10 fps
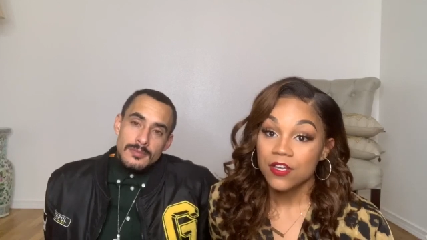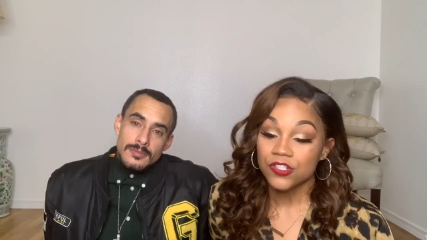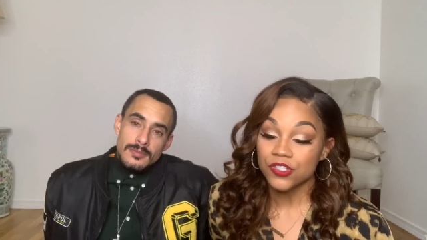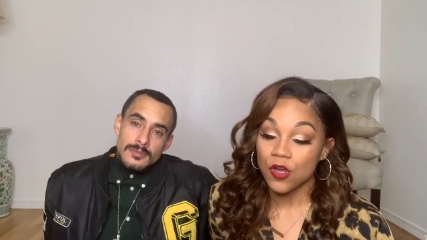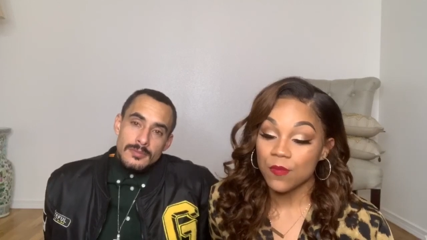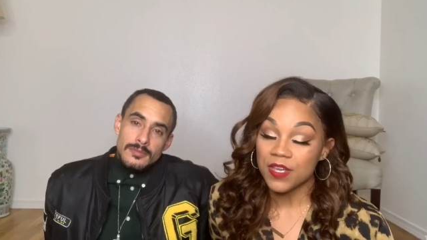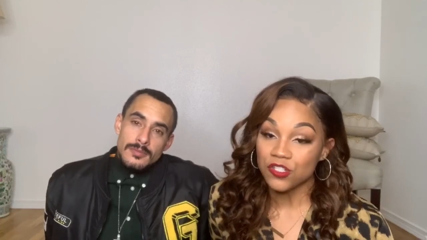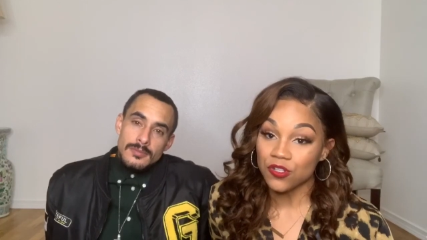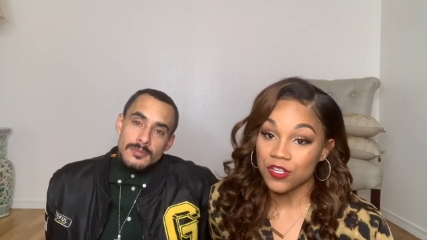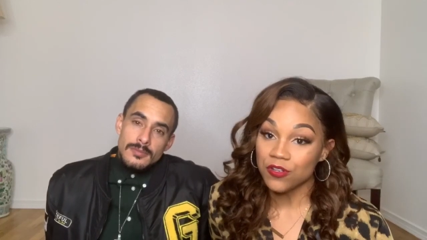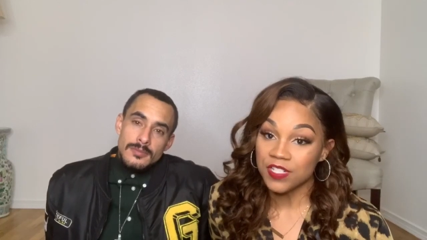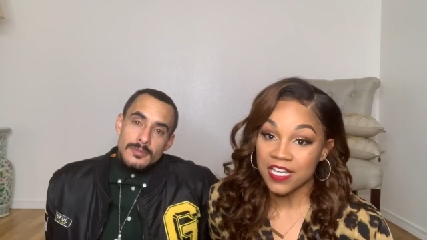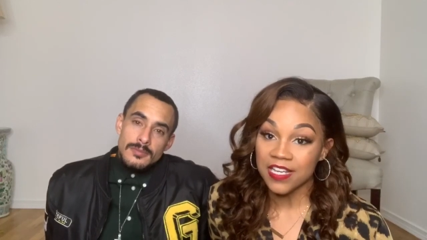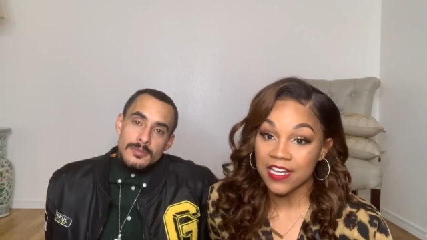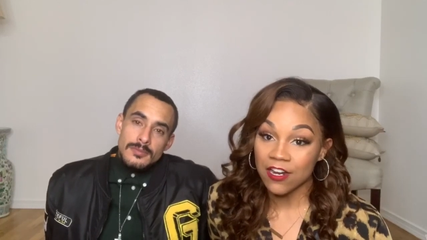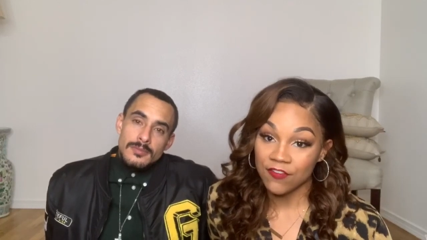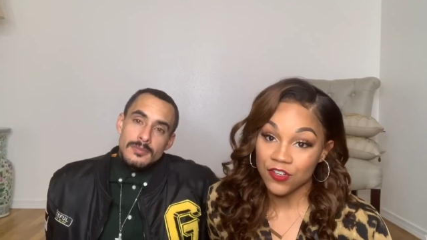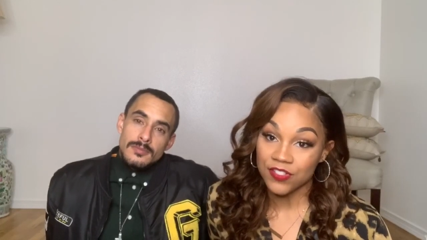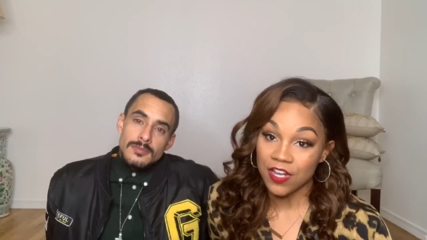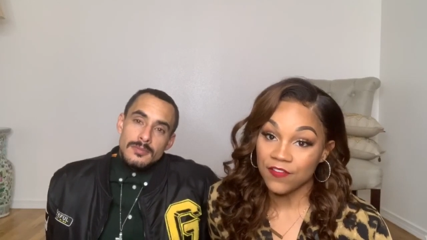Speaker 1: So make sure that you're taking care of
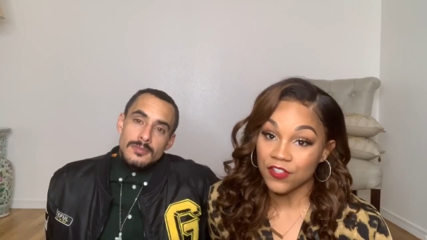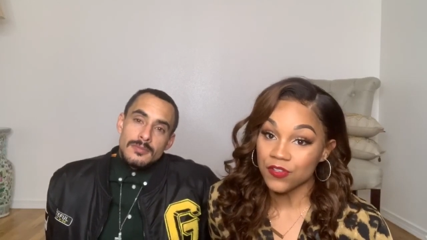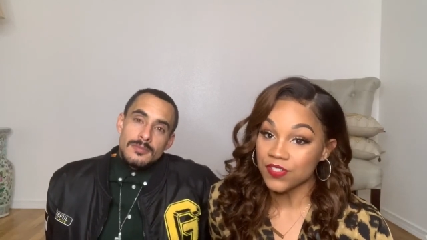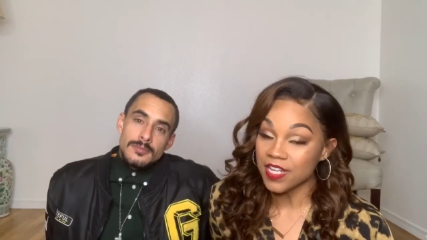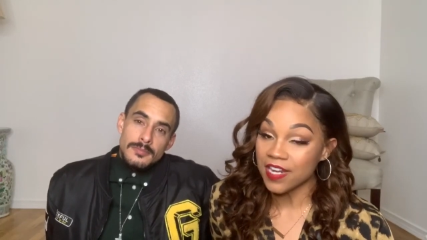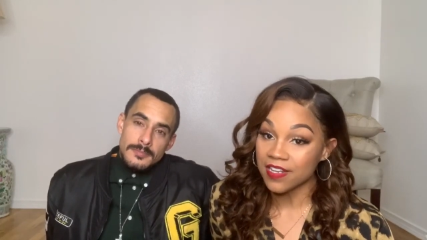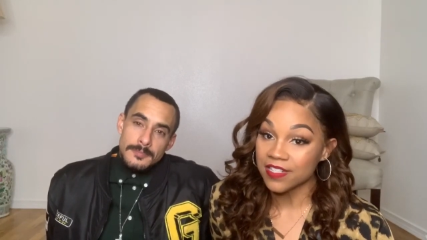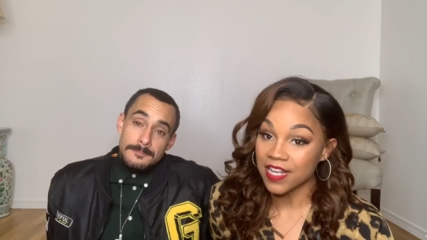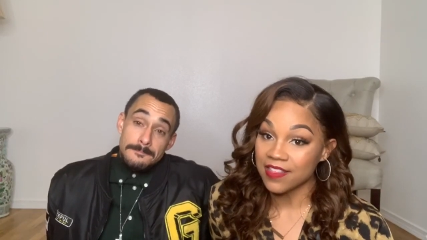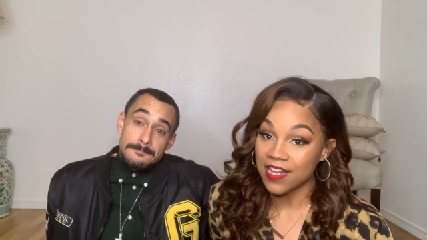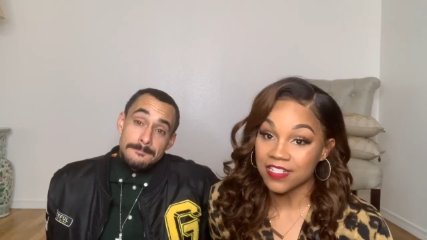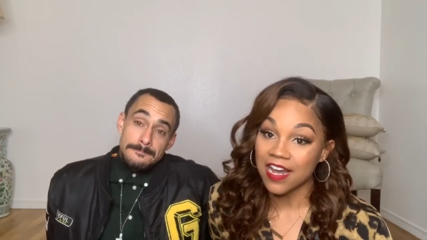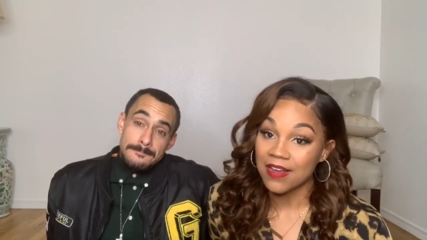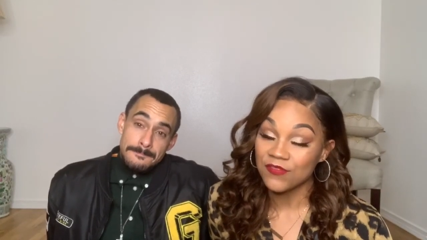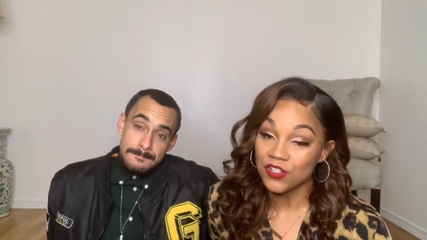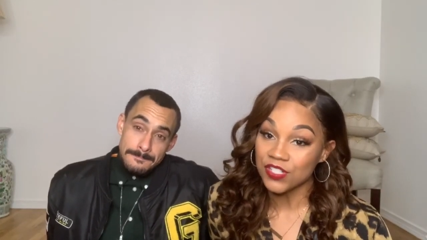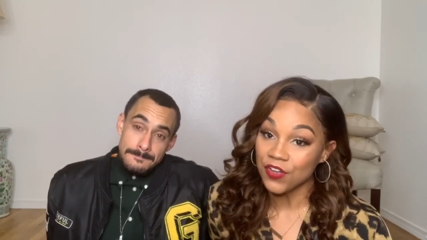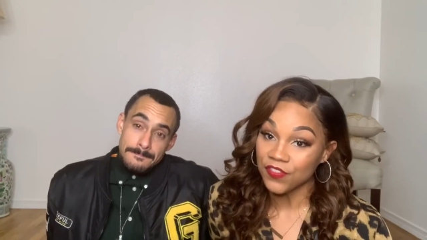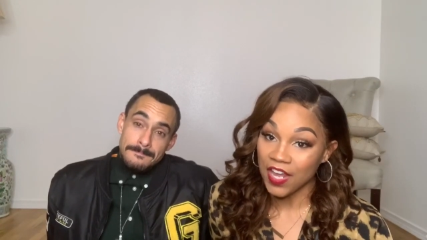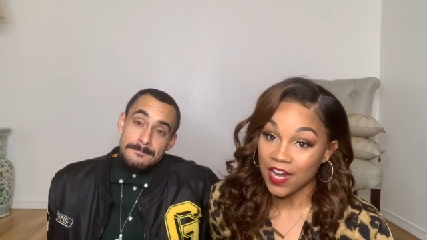yourself and you're setting aside that time for
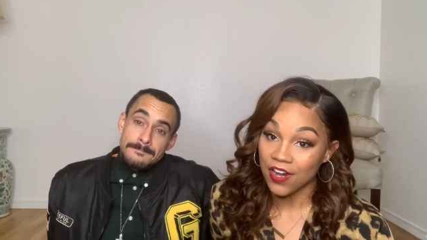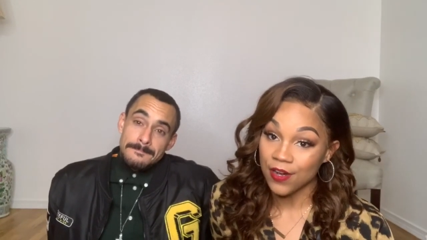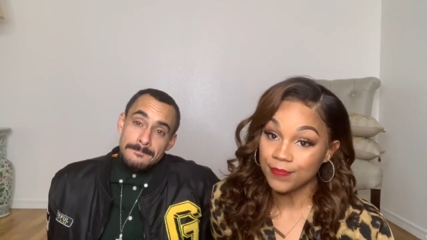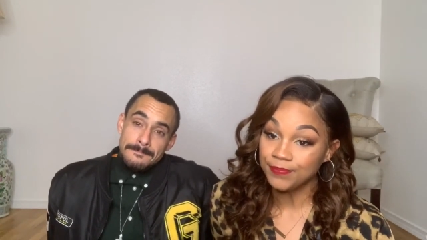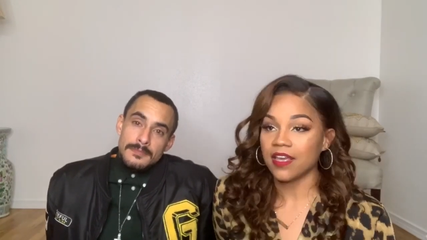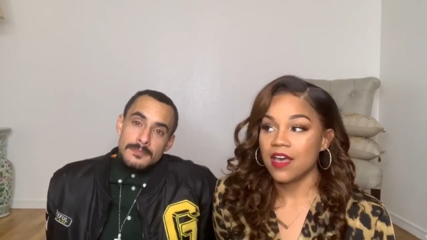self-care.